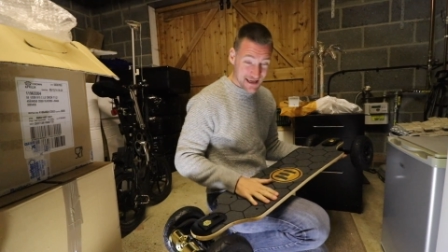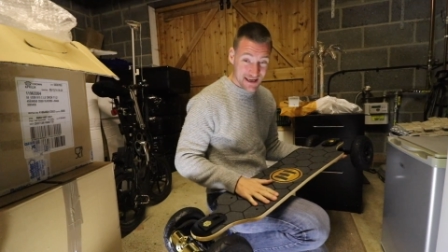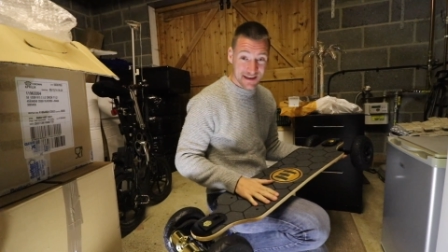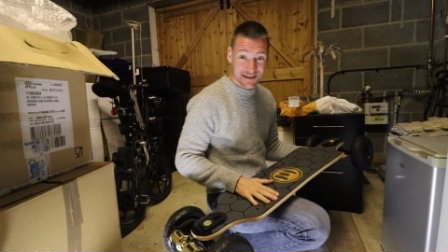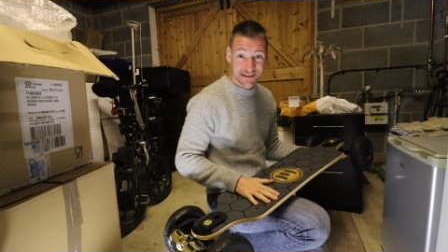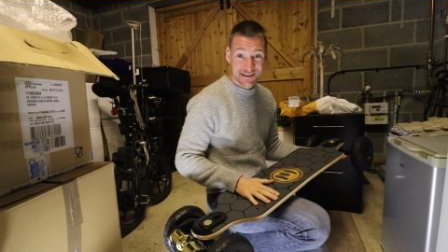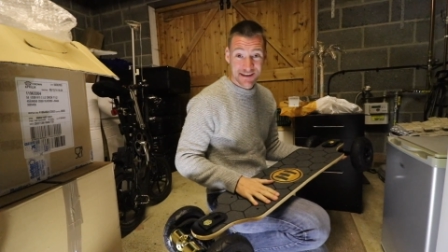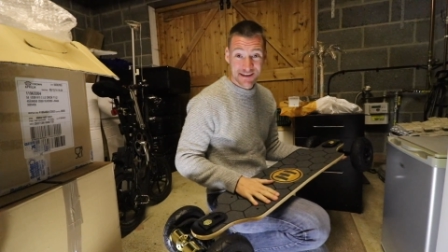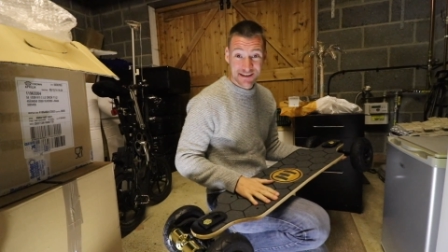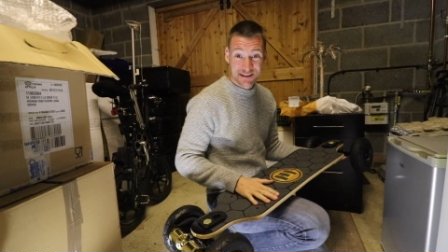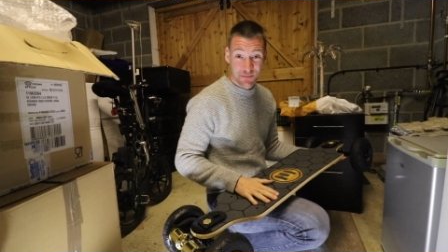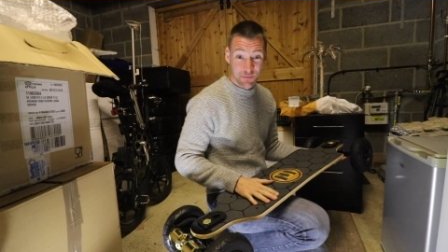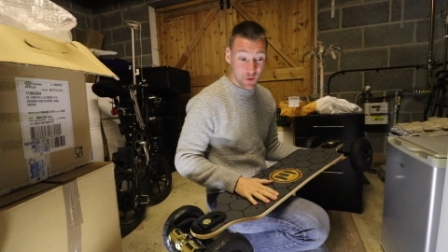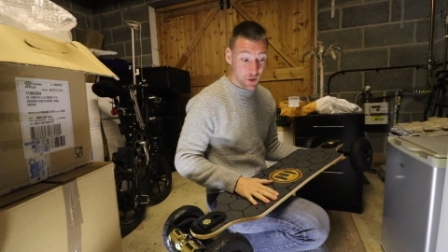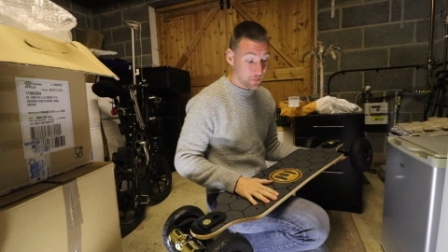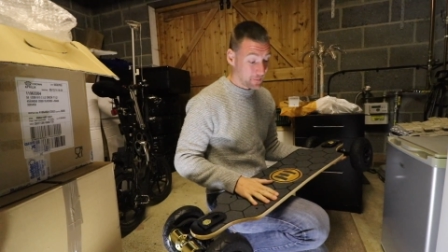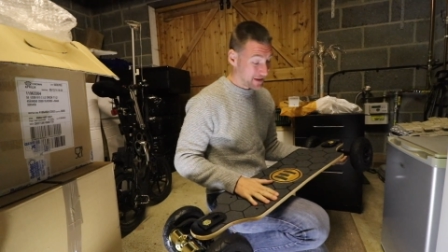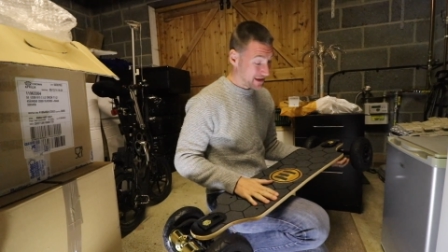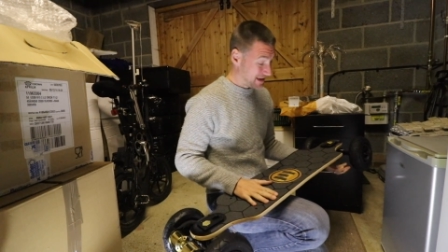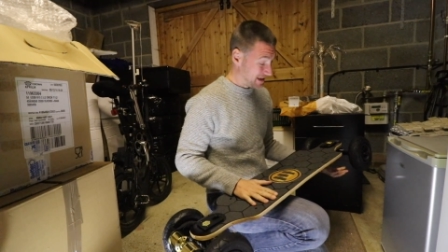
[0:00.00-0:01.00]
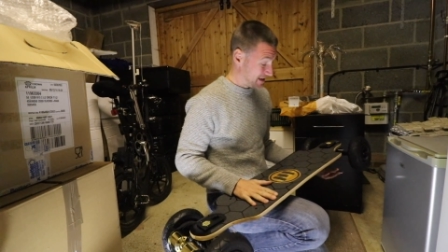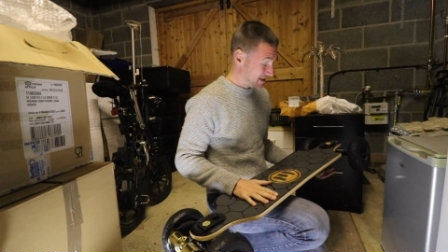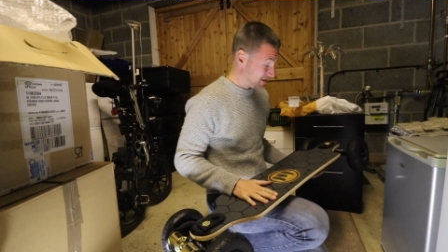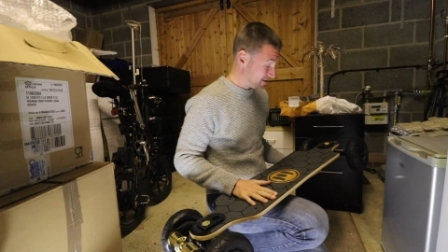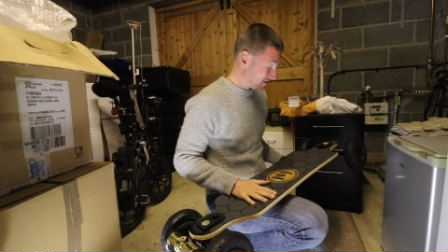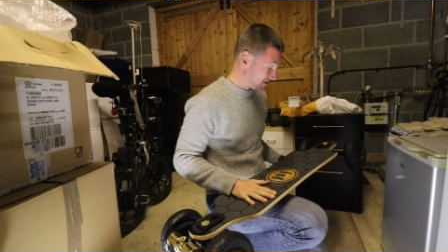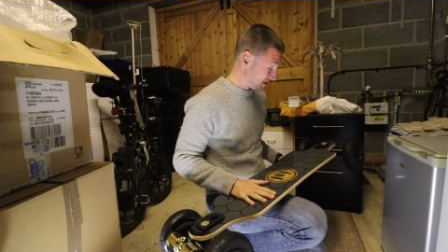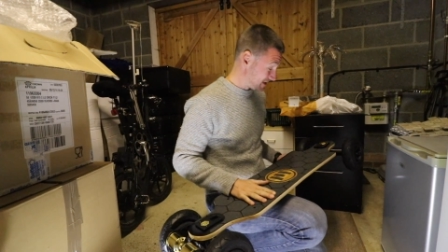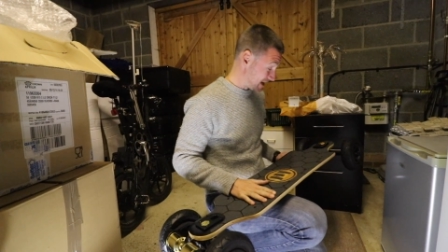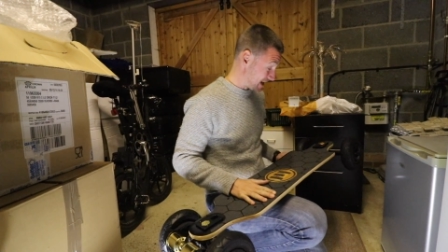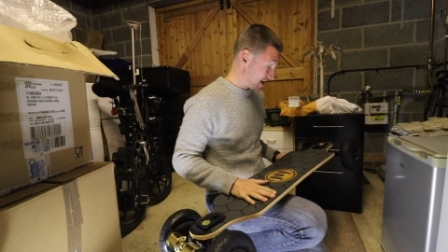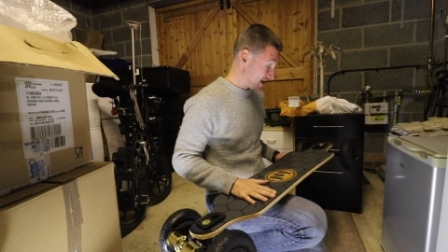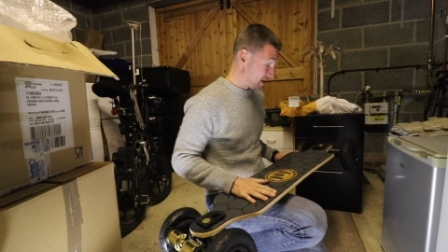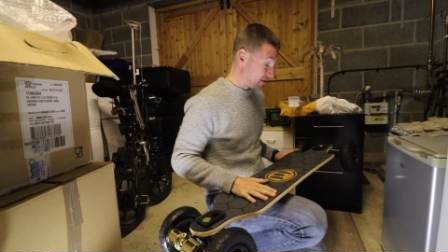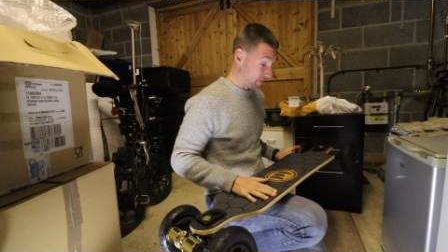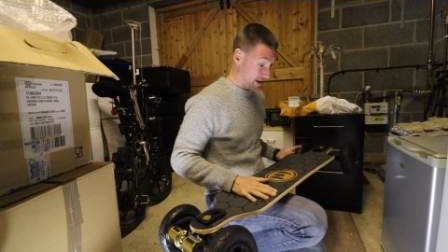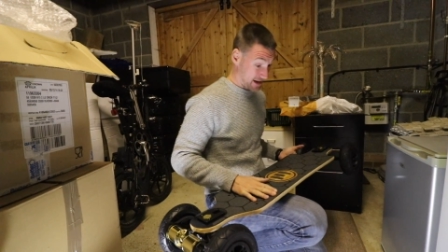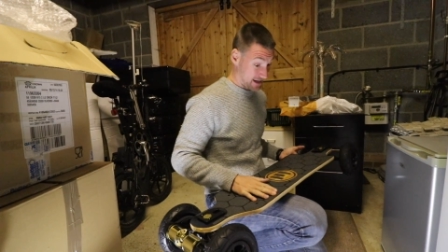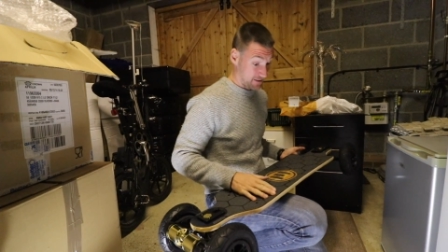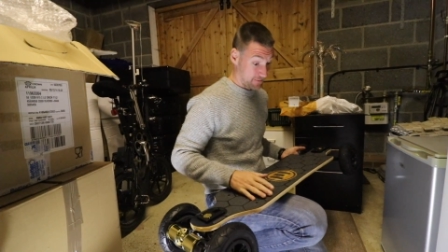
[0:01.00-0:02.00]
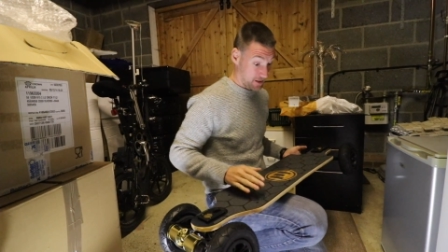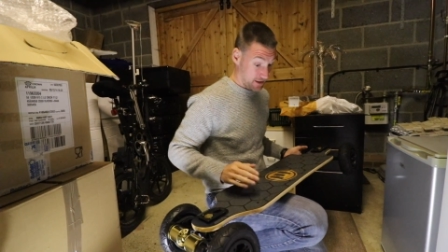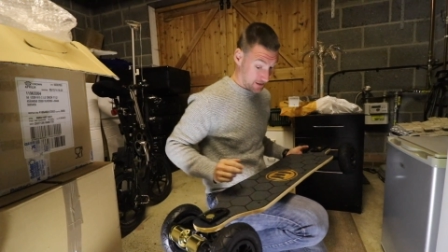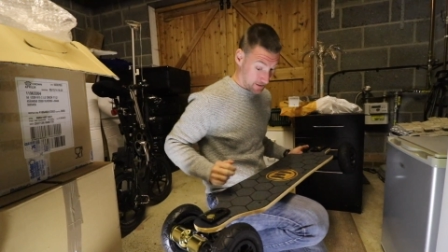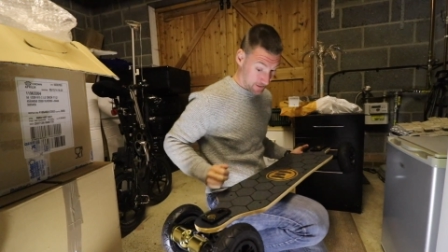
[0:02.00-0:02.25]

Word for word: easier to pop it in say the back of my